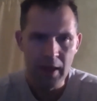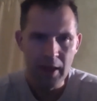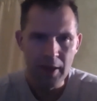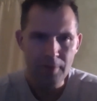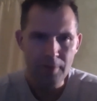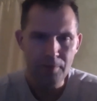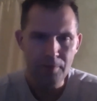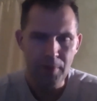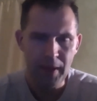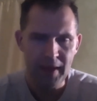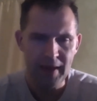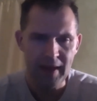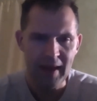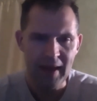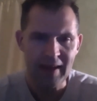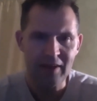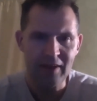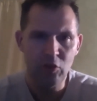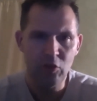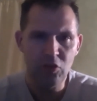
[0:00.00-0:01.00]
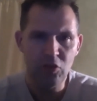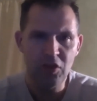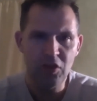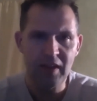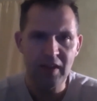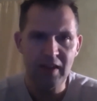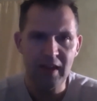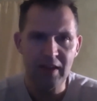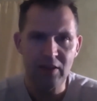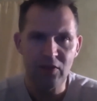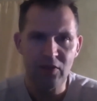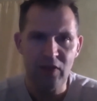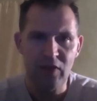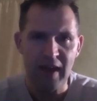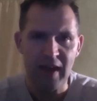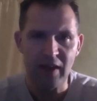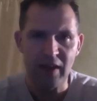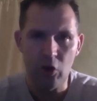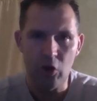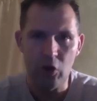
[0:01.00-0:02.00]
But I do think that
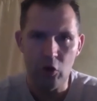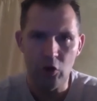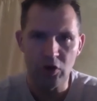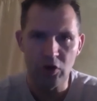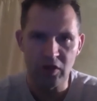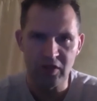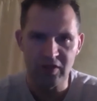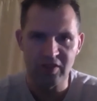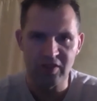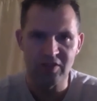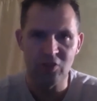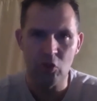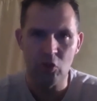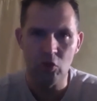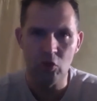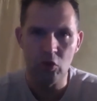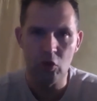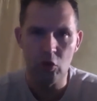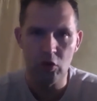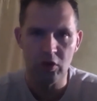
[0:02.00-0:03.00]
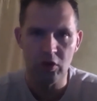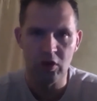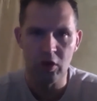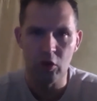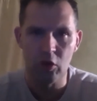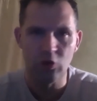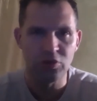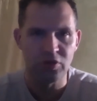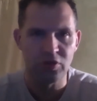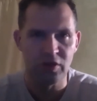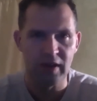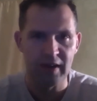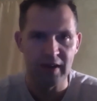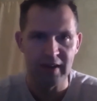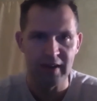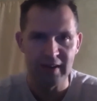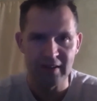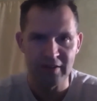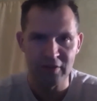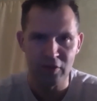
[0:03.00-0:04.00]
Divine Oath is a stone-cold closer on
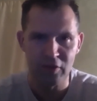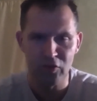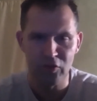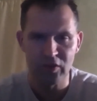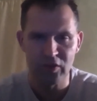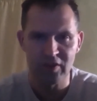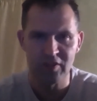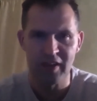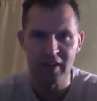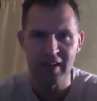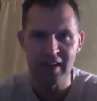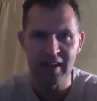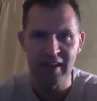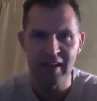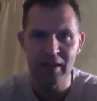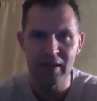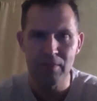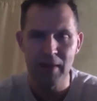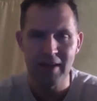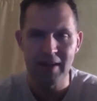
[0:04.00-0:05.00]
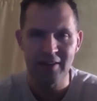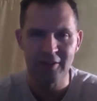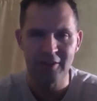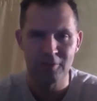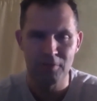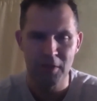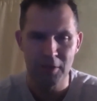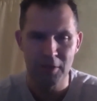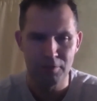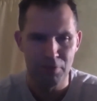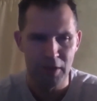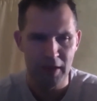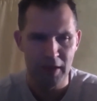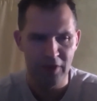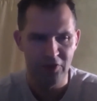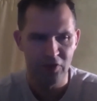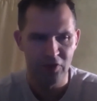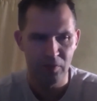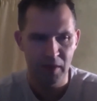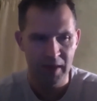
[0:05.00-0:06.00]
any surface, so I think he might just be the
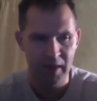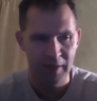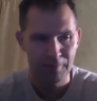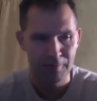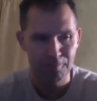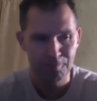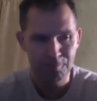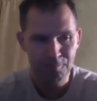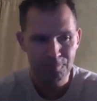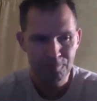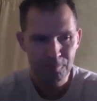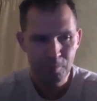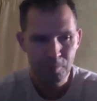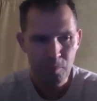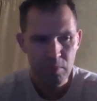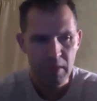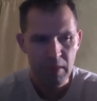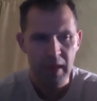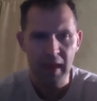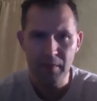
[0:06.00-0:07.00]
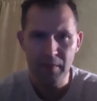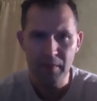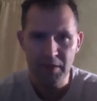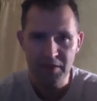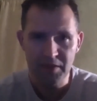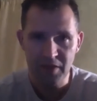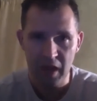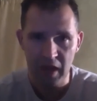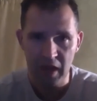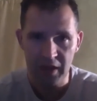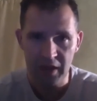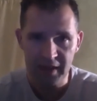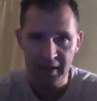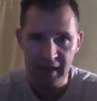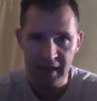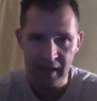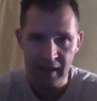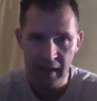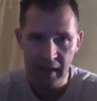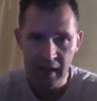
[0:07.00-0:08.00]
play for me. Amy's
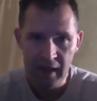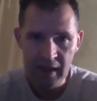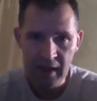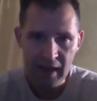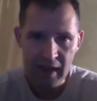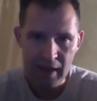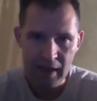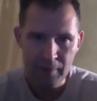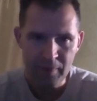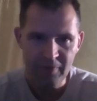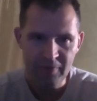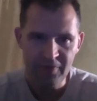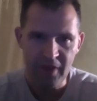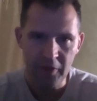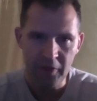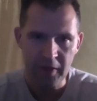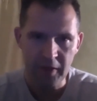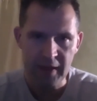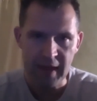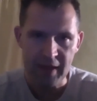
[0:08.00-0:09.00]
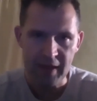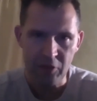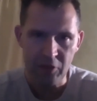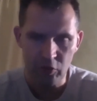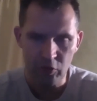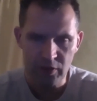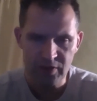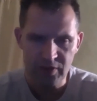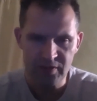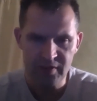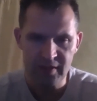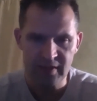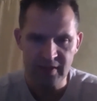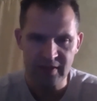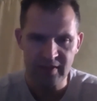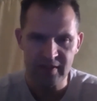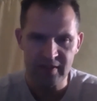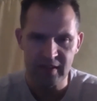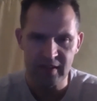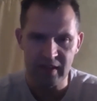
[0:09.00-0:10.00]
Holiday, I've been following that horse
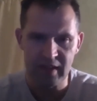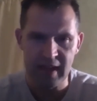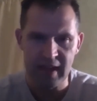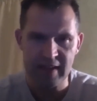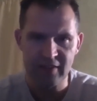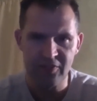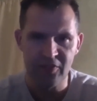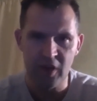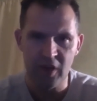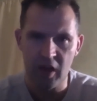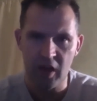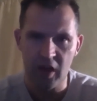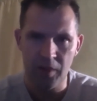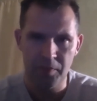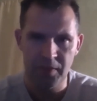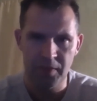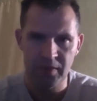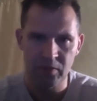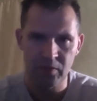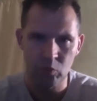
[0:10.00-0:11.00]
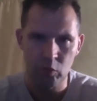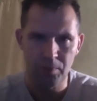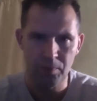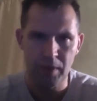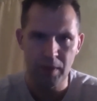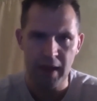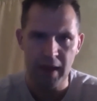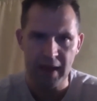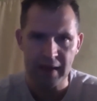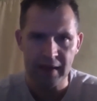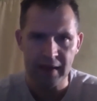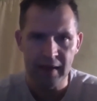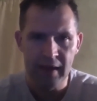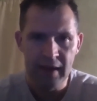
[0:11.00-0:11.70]
since last fall up in Woodbine,